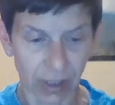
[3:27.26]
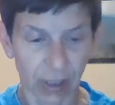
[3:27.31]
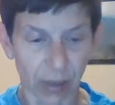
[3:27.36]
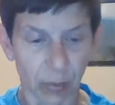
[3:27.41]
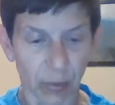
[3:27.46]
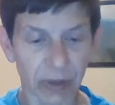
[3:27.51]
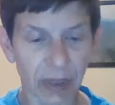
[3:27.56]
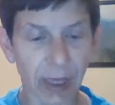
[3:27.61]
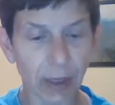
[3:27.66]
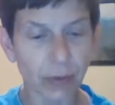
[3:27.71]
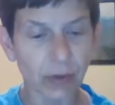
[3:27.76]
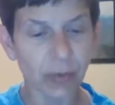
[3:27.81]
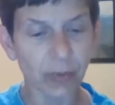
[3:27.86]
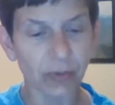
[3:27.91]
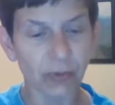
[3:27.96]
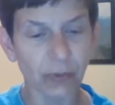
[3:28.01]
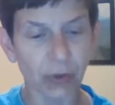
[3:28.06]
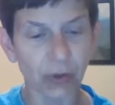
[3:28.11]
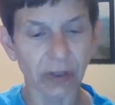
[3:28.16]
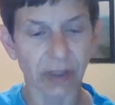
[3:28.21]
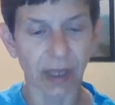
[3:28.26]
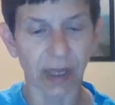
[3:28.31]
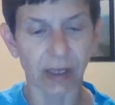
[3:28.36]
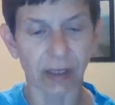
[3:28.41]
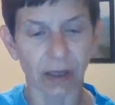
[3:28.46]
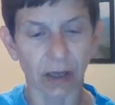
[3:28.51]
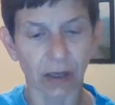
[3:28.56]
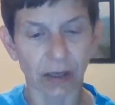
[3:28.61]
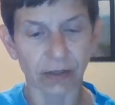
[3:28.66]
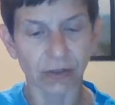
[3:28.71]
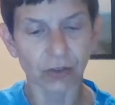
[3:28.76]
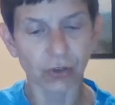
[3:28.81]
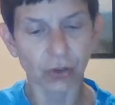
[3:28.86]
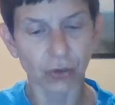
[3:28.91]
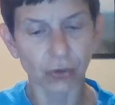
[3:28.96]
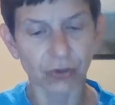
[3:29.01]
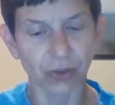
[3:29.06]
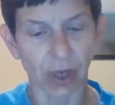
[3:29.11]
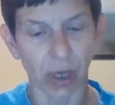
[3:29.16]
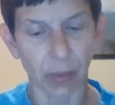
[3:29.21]
But that was before Dad got his
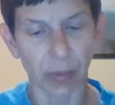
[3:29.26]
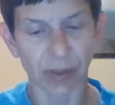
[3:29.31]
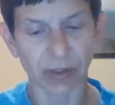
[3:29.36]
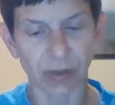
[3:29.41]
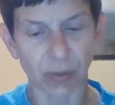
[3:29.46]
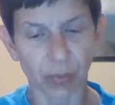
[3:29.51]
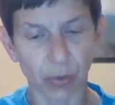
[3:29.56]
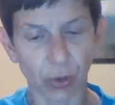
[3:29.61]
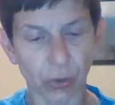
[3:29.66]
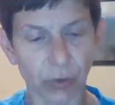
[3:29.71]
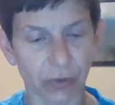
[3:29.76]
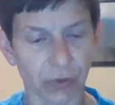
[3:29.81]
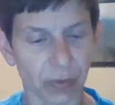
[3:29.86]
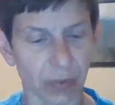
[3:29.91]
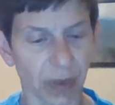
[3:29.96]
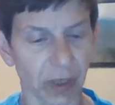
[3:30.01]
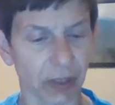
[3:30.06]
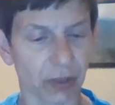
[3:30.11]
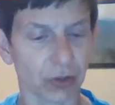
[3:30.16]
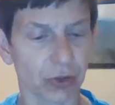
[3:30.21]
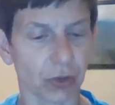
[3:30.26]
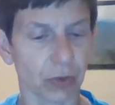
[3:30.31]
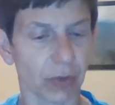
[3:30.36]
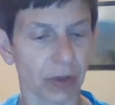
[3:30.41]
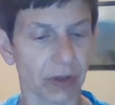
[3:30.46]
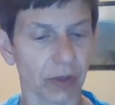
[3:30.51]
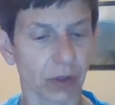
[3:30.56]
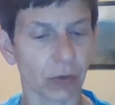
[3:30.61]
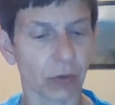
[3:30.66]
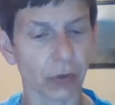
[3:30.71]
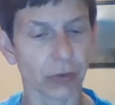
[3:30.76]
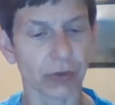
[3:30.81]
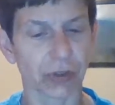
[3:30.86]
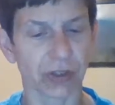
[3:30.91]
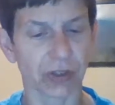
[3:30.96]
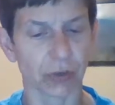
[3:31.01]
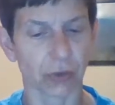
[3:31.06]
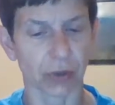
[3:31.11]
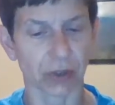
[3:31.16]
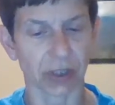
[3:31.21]
new job as a produce manager with a grocery
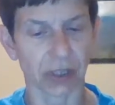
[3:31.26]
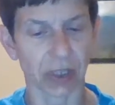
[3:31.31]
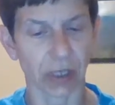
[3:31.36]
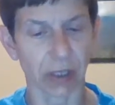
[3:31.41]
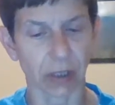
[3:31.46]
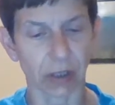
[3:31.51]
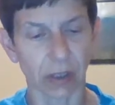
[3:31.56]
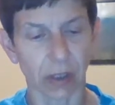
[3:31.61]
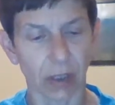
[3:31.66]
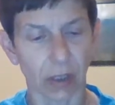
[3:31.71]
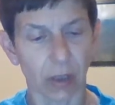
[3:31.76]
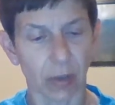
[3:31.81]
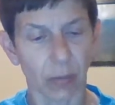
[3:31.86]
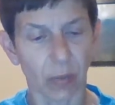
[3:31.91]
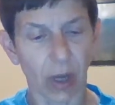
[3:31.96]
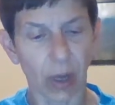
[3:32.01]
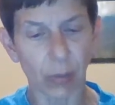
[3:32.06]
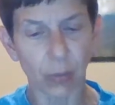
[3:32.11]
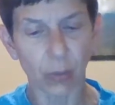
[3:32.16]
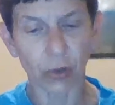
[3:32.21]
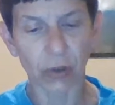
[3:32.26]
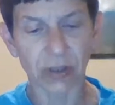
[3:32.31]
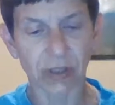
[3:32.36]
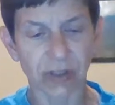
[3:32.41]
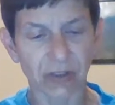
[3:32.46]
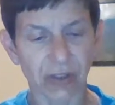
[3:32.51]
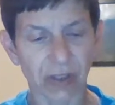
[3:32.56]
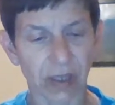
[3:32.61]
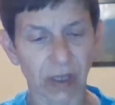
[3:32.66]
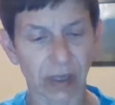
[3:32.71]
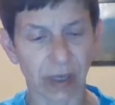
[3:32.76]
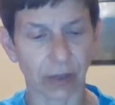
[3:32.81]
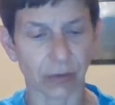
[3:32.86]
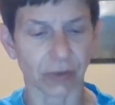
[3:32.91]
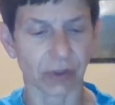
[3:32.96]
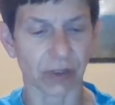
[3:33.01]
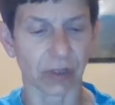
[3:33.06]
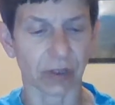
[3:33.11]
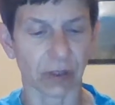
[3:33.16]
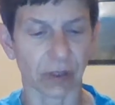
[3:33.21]
store chain. Mom worked as an
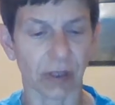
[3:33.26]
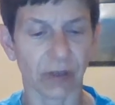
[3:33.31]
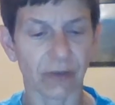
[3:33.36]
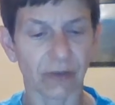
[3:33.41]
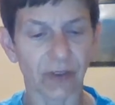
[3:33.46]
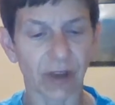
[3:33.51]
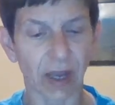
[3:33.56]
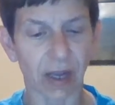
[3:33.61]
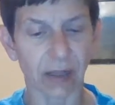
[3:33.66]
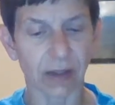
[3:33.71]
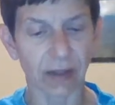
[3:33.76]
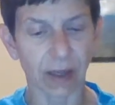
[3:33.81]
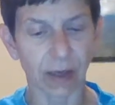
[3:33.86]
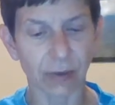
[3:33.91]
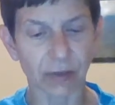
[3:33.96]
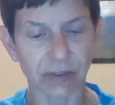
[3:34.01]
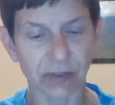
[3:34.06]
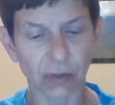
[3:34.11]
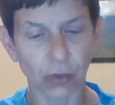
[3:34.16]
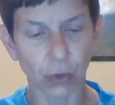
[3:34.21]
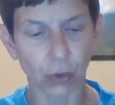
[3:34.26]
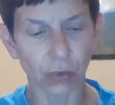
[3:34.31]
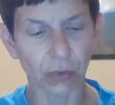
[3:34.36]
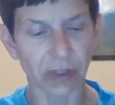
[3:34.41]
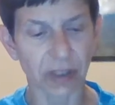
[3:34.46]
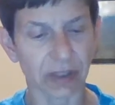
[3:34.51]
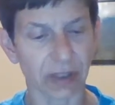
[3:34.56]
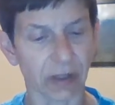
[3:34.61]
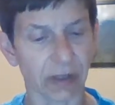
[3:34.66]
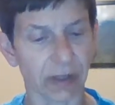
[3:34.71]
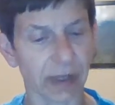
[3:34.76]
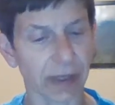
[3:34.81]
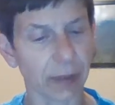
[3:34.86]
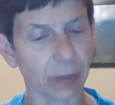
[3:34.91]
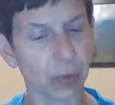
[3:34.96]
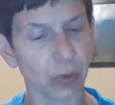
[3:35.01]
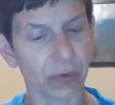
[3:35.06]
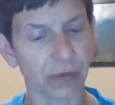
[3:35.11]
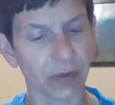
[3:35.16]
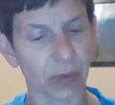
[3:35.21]
accountant. In fact, that was the whole reason they
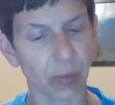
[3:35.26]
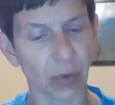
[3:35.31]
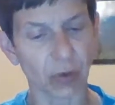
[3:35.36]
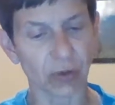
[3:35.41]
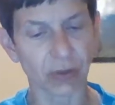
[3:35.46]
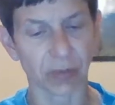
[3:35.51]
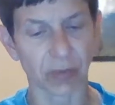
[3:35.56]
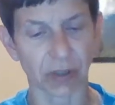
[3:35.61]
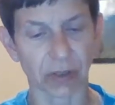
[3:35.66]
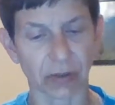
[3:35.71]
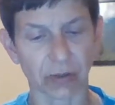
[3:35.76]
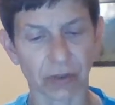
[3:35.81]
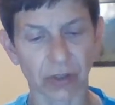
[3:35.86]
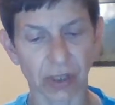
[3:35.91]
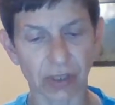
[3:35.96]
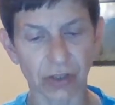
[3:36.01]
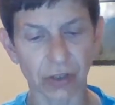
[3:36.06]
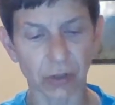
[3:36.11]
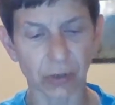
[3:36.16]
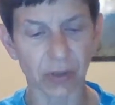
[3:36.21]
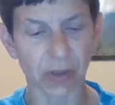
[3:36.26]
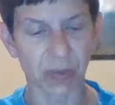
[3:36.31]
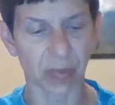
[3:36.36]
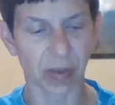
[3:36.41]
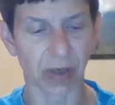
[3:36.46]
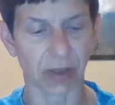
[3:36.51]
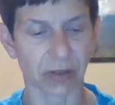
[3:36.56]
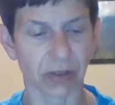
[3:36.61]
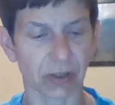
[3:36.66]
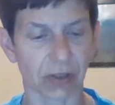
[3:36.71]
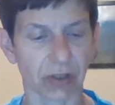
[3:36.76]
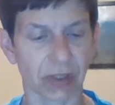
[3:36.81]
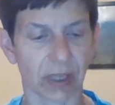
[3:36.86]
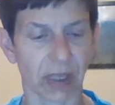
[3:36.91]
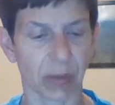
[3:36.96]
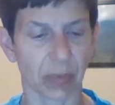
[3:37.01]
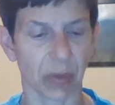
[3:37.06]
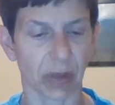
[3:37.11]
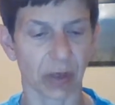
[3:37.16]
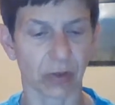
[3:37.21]
had moved to Bozeman, just so his parents could
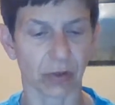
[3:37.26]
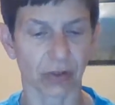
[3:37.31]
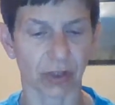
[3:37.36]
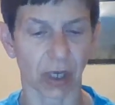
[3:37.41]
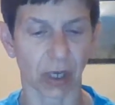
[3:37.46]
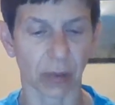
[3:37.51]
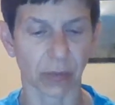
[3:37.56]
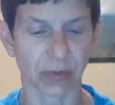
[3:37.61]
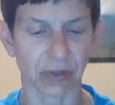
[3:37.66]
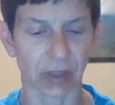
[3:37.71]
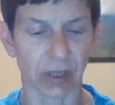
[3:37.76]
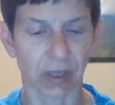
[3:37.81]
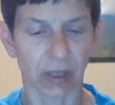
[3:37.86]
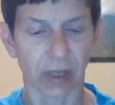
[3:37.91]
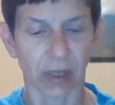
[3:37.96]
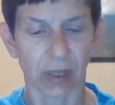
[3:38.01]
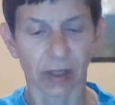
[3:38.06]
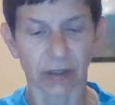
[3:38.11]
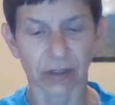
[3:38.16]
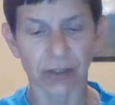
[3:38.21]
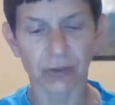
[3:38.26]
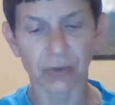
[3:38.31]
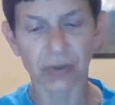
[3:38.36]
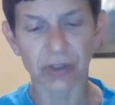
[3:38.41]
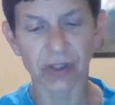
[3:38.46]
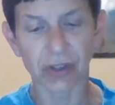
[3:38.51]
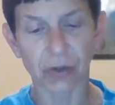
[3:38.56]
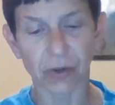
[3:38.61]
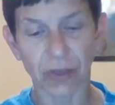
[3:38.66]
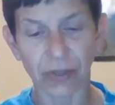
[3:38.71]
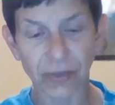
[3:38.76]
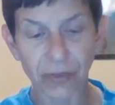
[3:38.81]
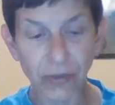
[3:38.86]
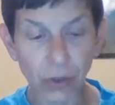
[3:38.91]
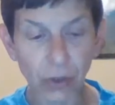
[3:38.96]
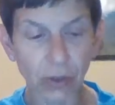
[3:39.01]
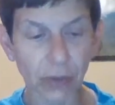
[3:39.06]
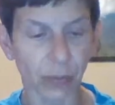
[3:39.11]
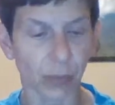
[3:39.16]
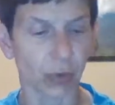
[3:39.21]
take better jobs. This was their
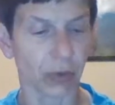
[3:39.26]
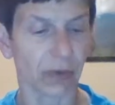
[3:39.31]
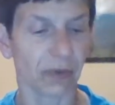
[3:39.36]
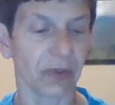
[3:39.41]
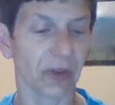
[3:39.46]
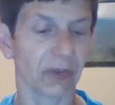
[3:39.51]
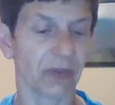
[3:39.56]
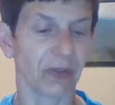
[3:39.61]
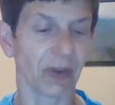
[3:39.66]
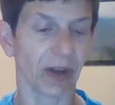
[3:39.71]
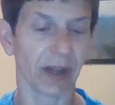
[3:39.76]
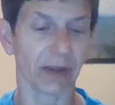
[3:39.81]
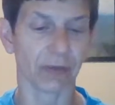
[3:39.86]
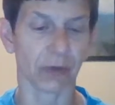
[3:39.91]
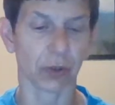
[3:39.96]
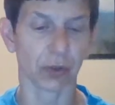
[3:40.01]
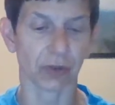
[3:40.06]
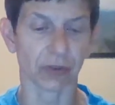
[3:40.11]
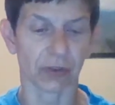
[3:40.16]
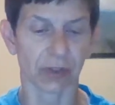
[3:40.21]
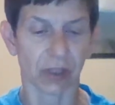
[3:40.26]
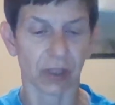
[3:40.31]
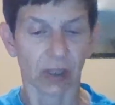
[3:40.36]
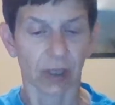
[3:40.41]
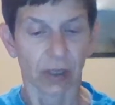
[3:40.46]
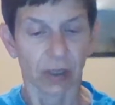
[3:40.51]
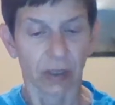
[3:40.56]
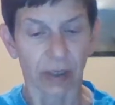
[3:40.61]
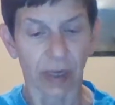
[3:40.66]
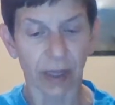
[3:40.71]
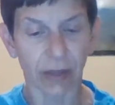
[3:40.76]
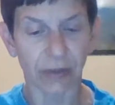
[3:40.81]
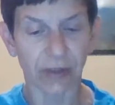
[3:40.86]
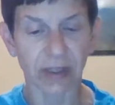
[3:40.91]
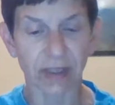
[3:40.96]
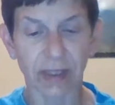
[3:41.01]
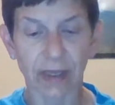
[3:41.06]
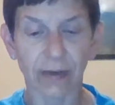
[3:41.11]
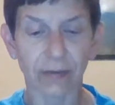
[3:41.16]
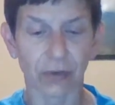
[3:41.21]
third move in 5 years. Now
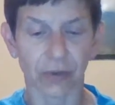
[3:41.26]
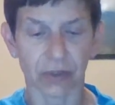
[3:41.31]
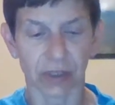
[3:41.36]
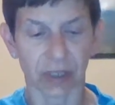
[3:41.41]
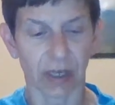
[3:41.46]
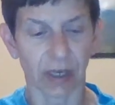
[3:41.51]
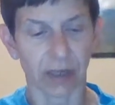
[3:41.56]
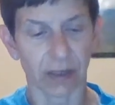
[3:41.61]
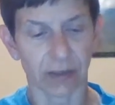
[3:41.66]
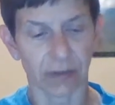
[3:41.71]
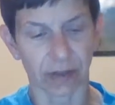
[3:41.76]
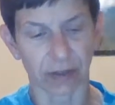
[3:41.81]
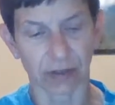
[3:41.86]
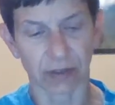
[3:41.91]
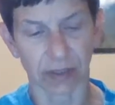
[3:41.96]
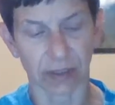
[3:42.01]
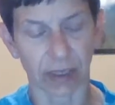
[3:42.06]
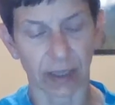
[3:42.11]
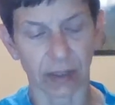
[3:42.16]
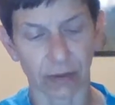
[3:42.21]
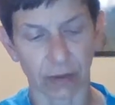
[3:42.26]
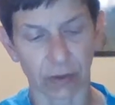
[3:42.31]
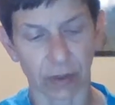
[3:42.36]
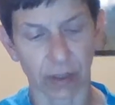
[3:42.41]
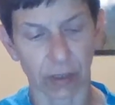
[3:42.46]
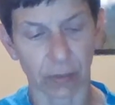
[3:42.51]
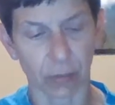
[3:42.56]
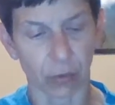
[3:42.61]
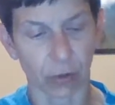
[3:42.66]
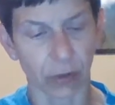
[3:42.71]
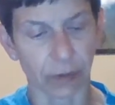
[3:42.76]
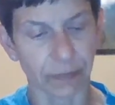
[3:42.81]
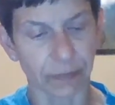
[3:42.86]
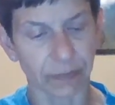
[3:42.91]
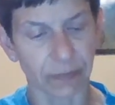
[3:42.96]
they never did anything together anymore.